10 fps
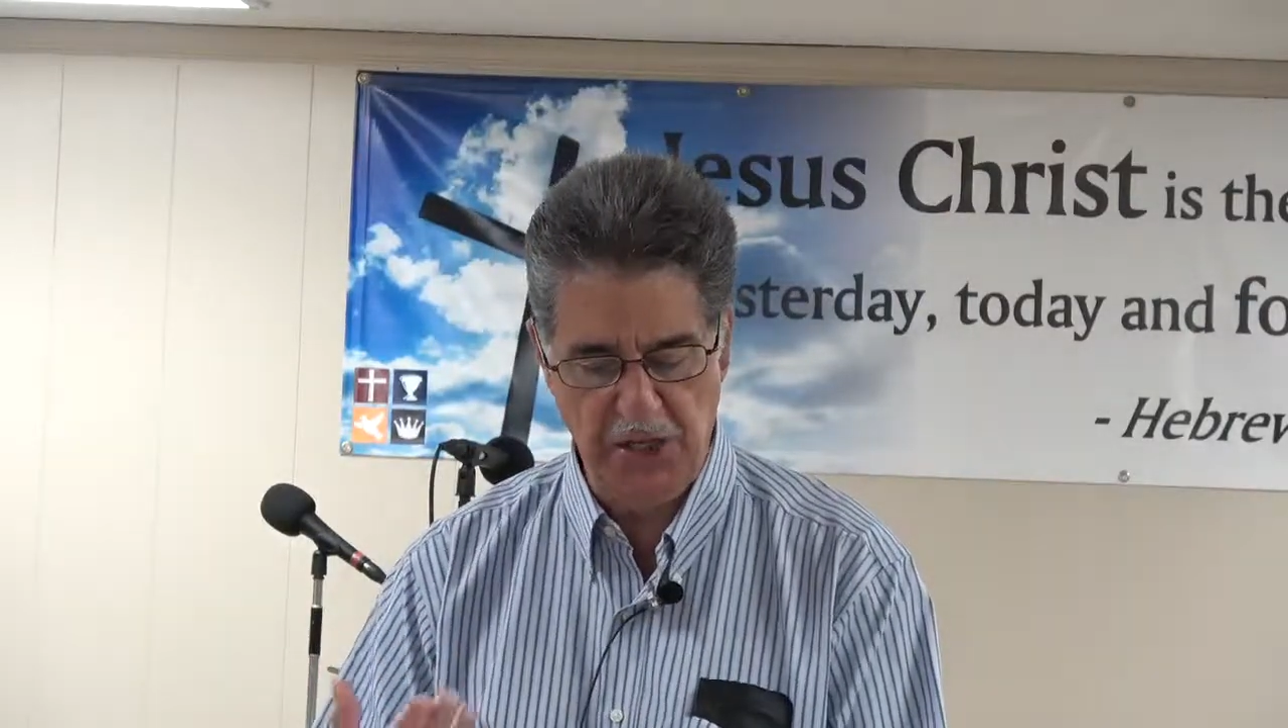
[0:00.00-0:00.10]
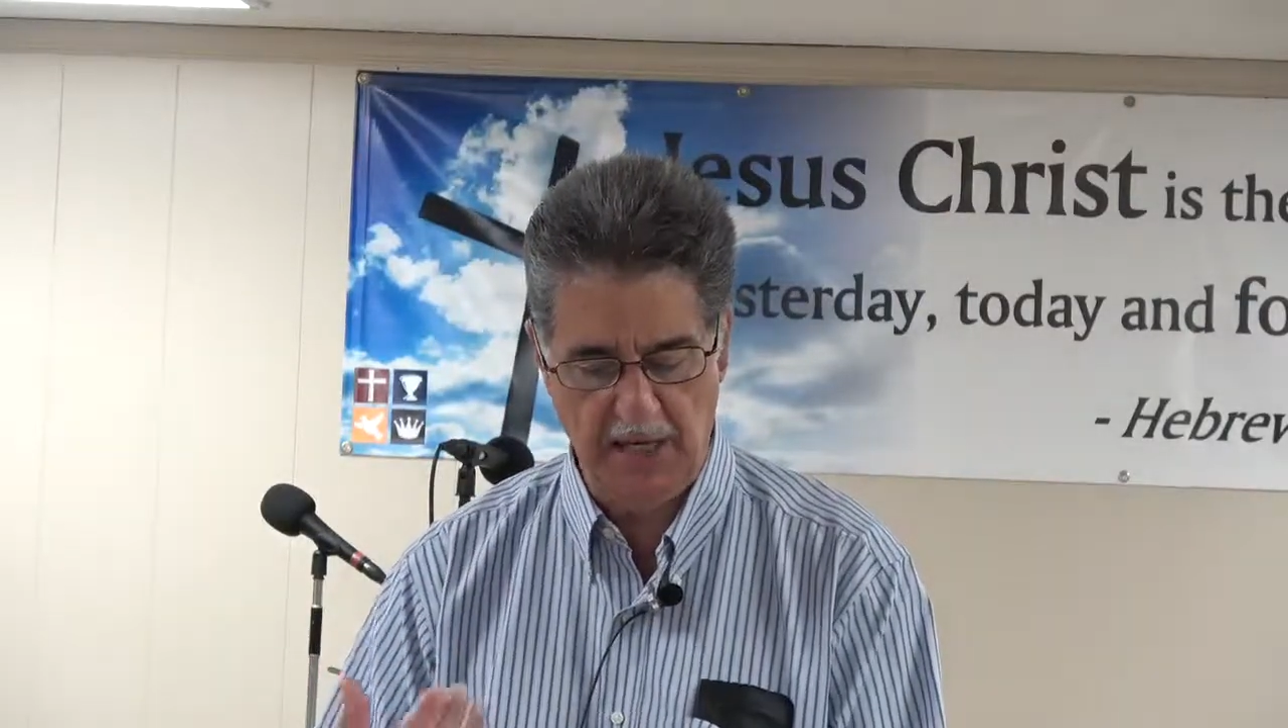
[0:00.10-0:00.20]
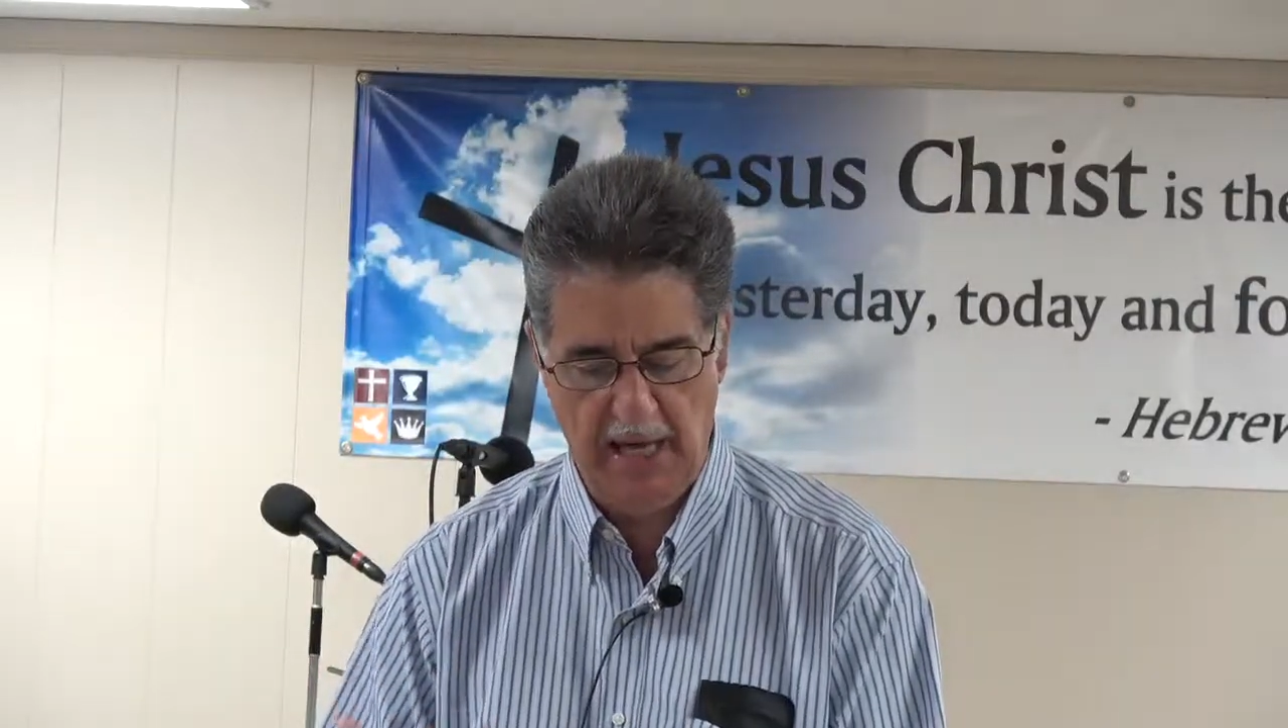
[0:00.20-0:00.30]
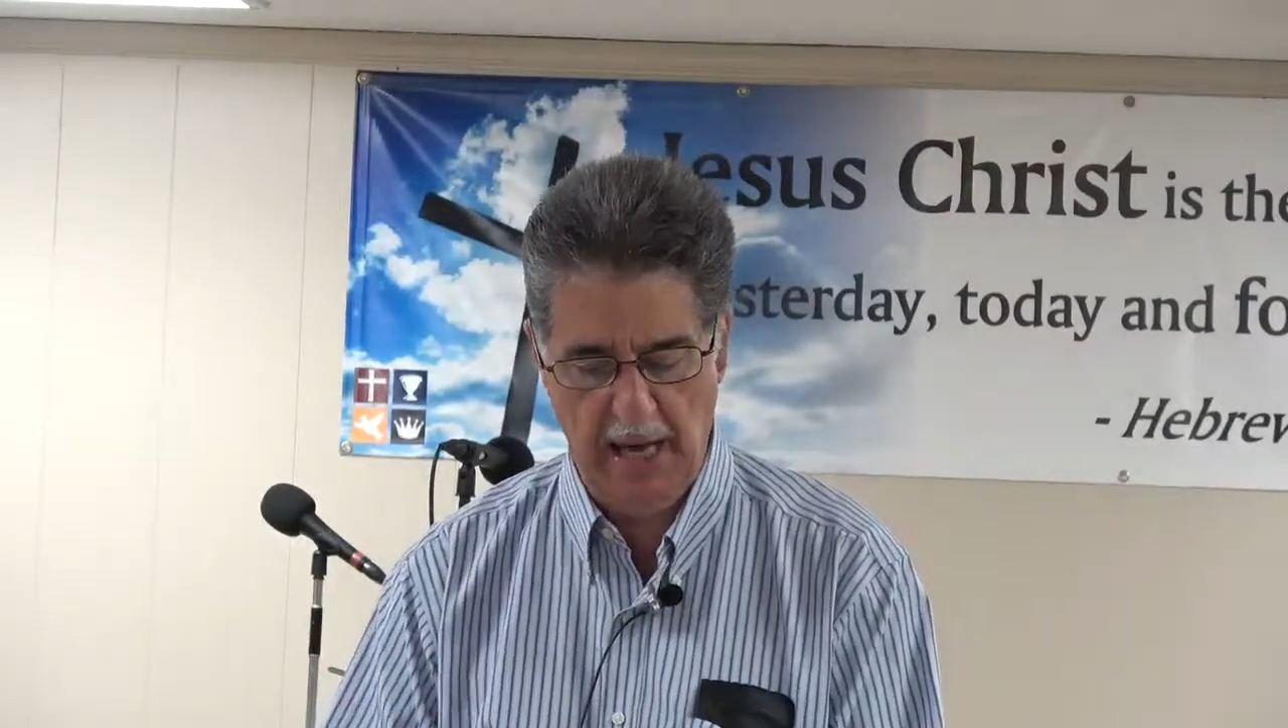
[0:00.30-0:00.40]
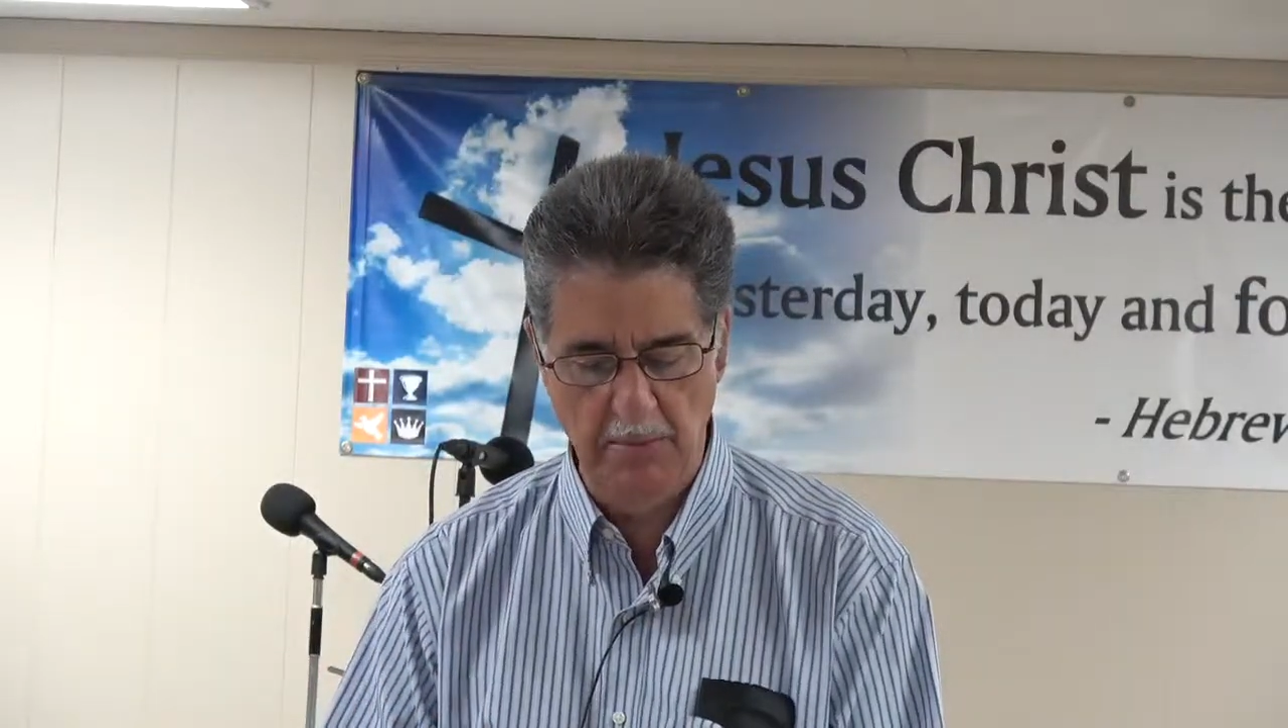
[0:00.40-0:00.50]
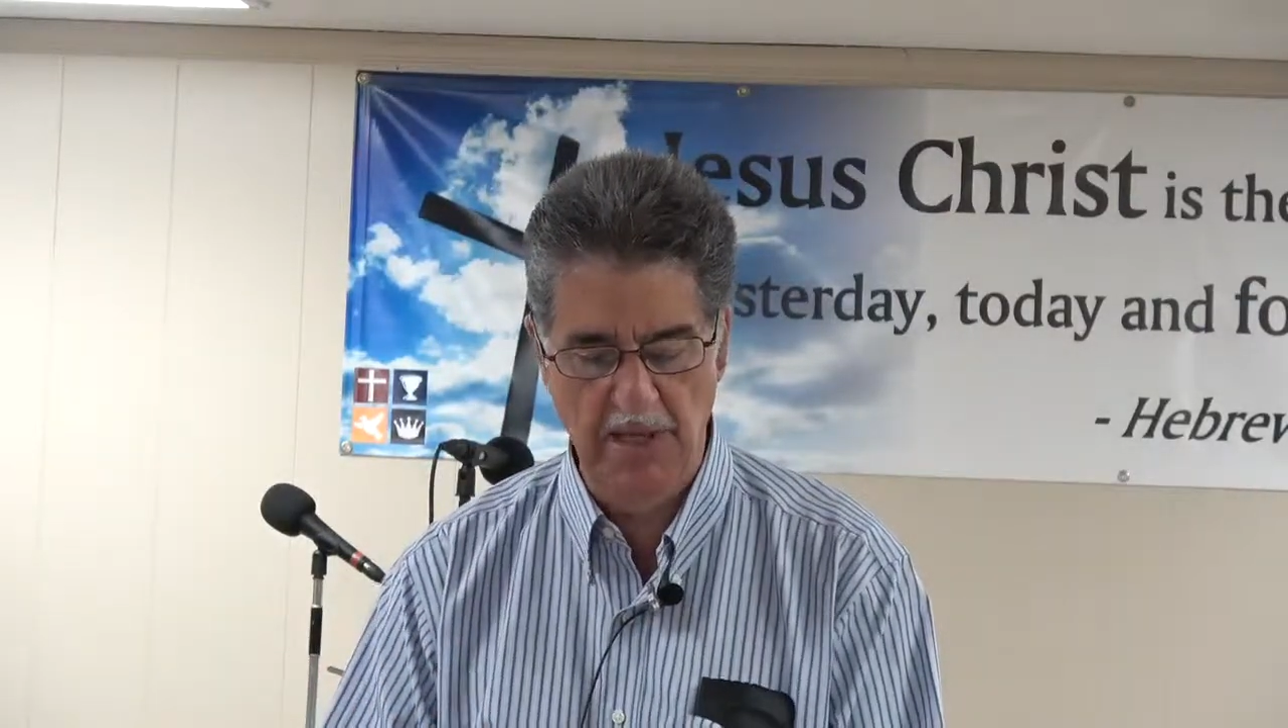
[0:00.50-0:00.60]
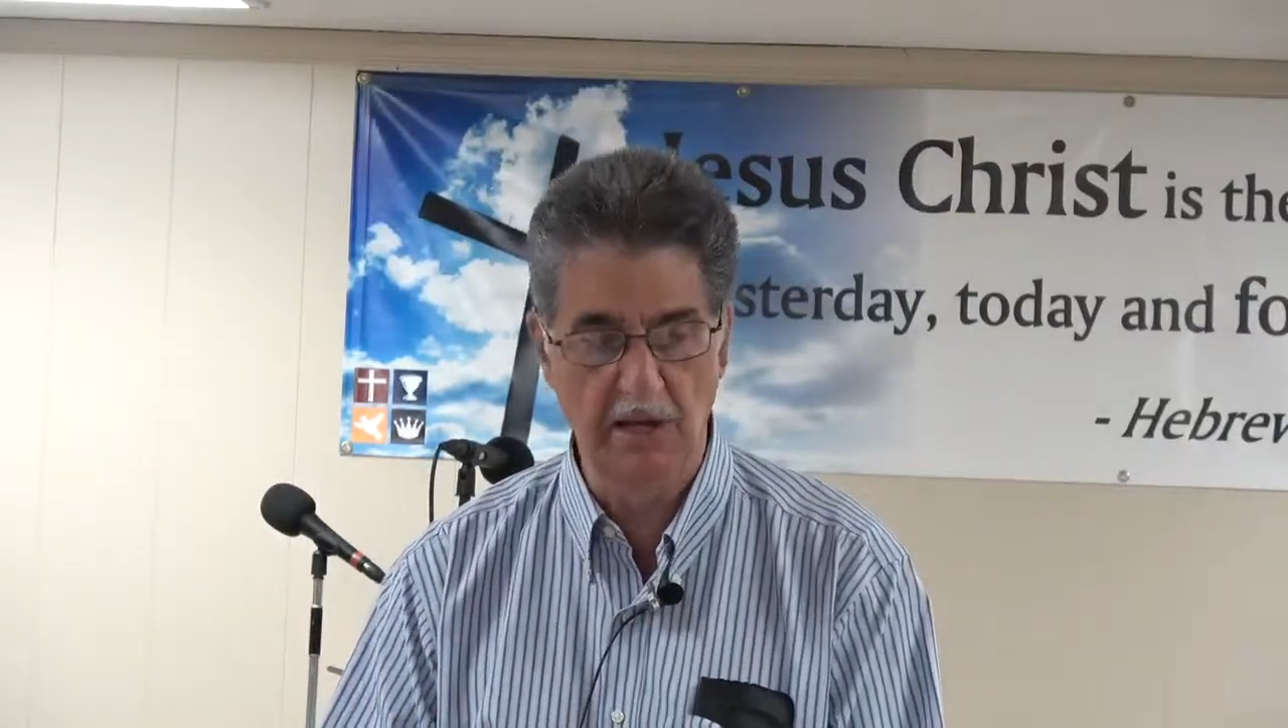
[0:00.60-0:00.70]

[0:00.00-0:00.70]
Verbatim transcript: that came into